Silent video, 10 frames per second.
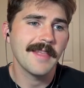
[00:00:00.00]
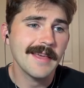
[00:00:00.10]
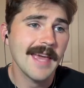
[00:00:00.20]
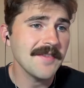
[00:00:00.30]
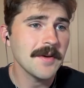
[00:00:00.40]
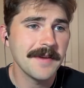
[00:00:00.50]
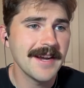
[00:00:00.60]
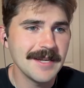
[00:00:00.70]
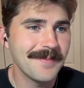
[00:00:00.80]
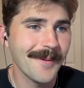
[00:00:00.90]
gave up
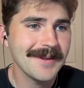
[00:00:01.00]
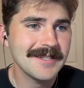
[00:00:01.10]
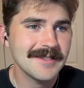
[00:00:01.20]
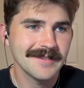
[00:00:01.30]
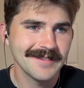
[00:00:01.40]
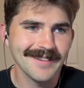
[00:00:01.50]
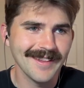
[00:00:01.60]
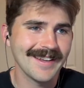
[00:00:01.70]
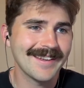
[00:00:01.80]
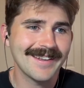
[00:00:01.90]
90 points
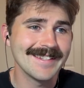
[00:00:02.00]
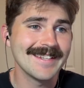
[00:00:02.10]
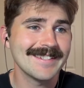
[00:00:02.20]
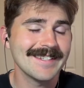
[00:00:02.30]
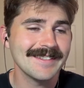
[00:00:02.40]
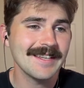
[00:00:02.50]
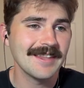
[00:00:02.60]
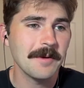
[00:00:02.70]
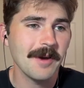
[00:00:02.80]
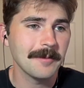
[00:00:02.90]
consistently,
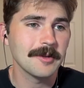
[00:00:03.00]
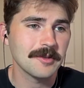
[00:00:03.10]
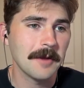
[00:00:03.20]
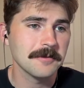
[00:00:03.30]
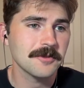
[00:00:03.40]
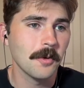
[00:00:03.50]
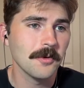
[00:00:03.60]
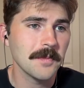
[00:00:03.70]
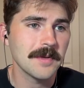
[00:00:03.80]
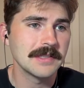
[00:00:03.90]
and they were able to
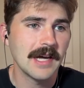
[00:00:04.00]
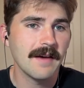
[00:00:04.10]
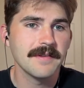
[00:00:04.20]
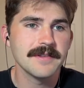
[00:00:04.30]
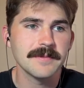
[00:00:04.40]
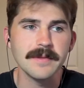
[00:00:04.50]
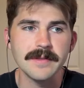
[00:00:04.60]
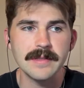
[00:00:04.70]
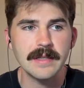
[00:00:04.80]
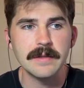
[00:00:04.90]
outscore them because the offense
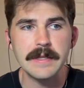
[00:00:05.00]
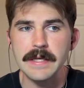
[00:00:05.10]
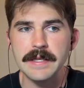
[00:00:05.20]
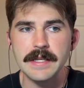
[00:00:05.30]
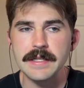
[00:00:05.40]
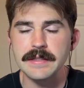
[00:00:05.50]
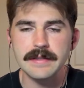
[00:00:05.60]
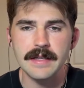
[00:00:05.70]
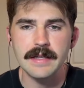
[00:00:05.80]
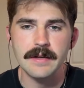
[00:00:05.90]
was clicking
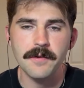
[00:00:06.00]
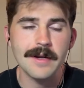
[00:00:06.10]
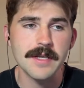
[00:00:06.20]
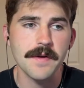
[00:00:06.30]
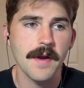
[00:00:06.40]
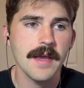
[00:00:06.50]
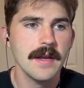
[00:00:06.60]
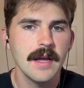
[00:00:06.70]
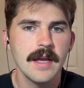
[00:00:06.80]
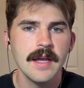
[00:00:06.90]
at a crazy
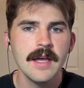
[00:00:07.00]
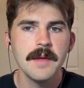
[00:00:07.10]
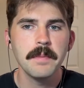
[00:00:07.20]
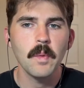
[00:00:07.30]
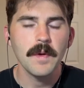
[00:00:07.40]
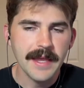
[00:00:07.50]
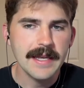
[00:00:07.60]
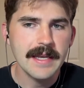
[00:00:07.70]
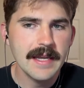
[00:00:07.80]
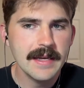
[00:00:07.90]
rate. But when they
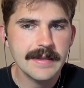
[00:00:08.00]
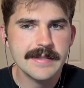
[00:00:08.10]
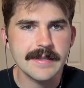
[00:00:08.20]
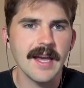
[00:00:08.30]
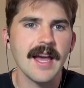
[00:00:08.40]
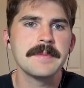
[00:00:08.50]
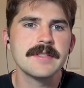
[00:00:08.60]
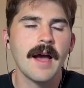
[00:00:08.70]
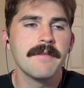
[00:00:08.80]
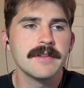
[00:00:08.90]
needed the
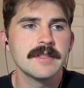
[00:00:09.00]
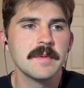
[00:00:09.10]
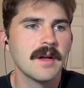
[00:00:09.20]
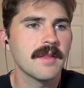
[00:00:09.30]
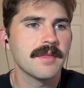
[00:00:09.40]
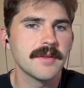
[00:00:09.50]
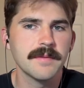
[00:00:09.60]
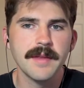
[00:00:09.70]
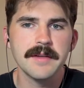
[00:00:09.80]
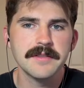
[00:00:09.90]
stops, obviously we all think
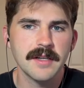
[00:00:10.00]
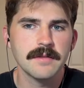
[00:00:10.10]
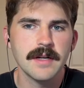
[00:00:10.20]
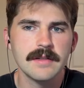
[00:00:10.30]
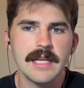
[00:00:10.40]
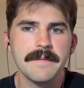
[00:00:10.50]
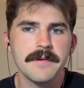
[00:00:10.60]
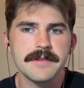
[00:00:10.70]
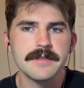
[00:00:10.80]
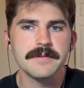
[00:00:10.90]
of that second round game
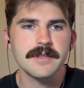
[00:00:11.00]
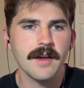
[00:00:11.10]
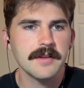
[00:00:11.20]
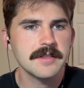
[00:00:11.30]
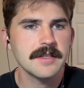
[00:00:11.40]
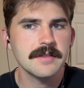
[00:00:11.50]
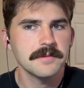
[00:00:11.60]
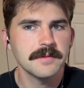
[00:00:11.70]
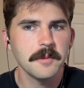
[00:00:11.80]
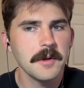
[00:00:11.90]
versus Wisconsin.
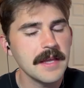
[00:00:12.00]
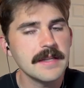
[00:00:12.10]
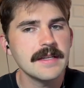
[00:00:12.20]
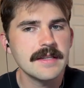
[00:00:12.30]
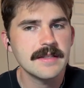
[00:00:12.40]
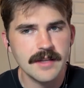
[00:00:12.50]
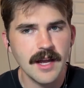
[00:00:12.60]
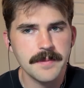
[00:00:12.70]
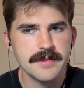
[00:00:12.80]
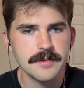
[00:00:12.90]
When they needed the
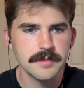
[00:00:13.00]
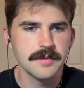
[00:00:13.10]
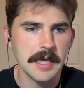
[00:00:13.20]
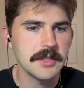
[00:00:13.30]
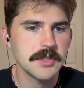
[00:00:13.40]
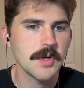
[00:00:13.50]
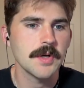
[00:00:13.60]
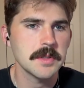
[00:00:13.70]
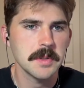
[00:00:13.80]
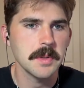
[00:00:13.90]
stops, they
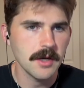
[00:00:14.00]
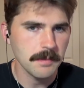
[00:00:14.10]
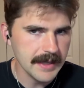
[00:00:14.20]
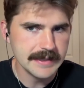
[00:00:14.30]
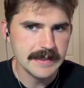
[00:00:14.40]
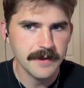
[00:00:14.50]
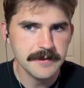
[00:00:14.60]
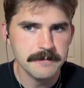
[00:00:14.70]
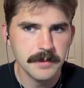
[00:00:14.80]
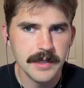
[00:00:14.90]
turned to their best
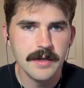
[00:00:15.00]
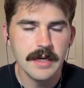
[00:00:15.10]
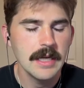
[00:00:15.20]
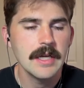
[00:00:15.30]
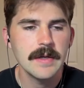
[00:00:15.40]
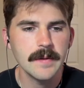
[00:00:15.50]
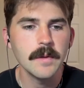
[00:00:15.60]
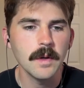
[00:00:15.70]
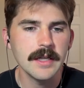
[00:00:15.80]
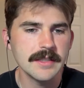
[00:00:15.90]
defensive player,
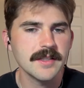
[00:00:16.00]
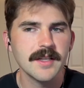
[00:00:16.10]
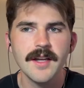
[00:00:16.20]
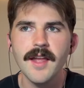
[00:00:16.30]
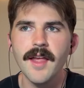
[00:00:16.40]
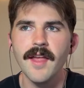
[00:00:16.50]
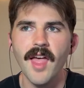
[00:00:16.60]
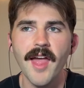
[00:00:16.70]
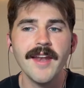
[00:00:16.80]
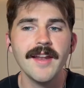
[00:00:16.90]
who was
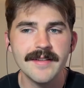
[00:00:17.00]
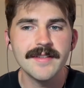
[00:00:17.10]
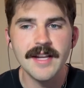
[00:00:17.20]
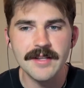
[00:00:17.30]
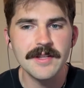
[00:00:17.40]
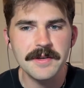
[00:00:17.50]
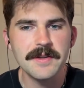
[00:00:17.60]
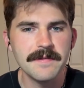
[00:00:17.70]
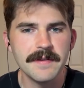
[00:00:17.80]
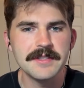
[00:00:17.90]
an insanely
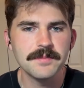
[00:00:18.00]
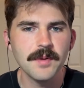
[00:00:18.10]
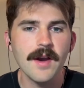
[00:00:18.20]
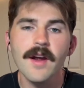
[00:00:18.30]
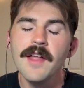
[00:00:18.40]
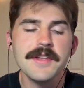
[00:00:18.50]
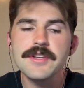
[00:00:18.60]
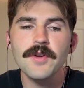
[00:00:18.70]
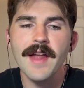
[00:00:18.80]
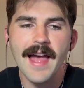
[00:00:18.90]
good defensive player. They
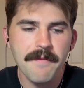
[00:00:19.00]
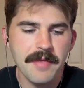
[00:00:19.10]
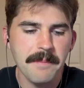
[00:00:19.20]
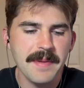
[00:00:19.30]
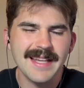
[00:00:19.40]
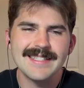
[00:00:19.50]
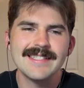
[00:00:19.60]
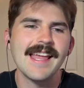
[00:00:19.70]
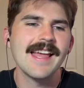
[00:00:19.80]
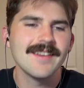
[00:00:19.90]
just don't have that big
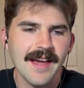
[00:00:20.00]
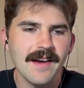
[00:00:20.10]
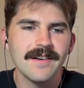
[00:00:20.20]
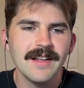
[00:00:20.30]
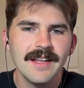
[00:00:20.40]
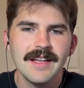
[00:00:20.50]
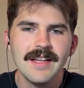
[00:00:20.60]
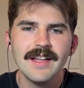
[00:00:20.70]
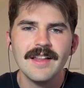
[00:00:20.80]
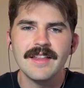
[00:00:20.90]
standout
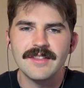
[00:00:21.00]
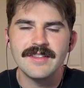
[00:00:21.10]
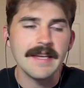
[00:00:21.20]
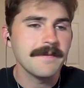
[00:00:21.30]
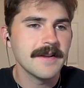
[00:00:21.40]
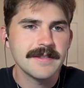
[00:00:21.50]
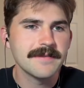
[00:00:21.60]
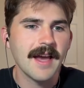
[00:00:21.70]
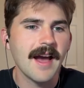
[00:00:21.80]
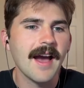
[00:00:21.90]

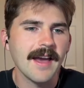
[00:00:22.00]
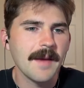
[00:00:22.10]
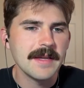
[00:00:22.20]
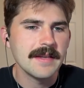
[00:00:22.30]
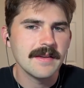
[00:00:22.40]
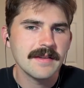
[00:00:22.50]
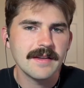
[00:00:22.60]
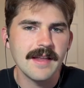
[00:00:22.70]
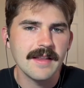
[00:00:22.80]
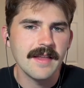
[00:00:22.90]
defensive guy. I mean,
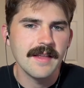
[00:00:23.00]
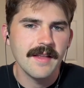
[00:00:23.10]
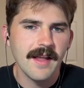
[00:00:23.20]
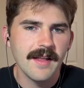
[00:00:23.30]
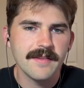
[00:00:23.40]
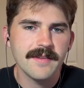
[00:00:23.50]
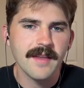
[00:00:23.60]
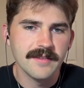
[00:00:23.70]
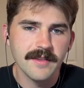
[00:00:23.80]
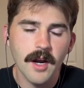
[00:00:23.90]

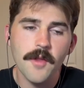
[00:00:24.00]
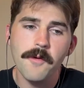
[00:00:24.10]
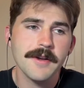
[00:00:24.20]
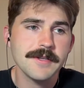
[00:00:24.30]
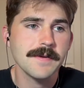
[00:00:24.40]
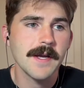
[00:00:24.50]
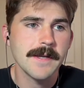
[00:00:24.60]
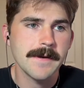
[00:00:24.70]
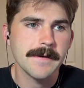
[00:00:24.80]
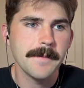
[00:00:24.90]
it's not on the roster right
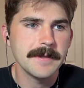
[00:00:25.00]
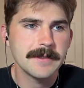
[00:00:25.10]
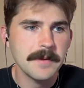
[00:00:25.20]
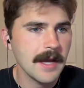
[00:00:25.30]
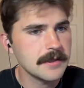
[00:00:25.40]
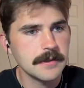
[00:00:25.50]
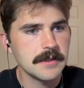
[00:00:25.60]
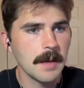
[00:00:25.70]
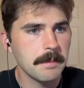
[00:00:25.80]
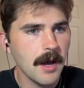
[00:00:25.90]
now. I mean, some guys could
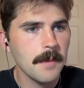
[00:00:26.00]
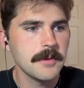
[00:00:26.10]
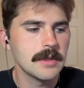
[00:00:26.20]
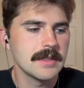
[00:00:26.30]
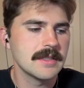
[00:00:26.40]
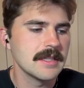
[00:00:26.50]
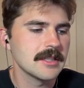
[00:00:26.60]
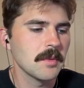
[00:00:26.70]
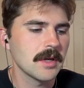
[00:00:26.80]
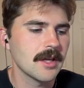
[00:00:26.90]
step up. You could see
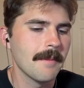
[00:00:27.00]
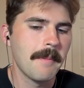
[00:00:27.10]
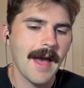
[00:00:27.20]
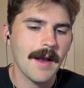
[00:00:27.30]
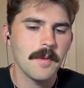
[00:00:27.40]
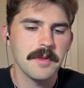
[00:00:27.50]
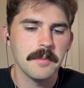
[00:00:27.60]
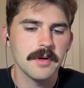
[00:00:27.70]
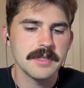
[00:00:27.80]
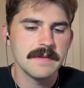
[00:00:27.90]
someone come back with a
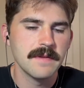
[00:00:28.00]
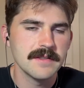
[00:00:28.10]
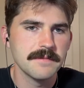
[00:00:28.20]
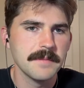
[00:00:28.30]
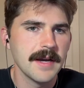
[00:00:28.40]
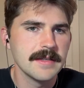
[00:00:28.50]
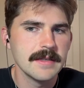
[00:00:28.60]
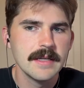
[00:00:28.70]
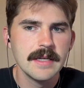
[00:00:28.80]
more defensive minded